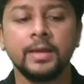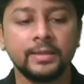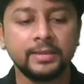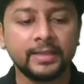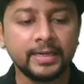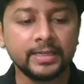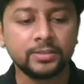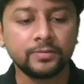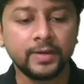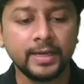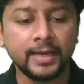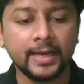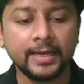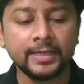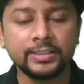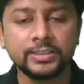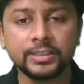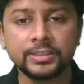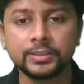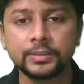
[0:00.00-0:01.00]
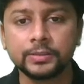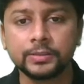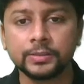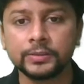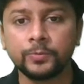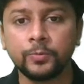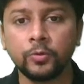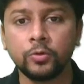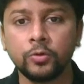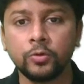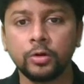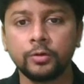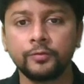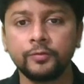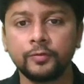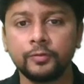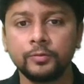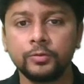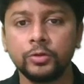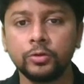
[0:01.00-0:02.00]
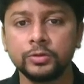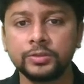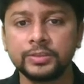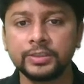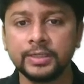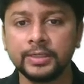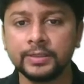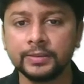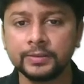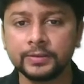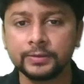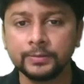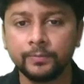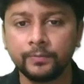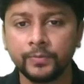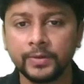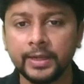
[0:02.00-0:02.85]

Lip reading: That is why I just spoke of those things.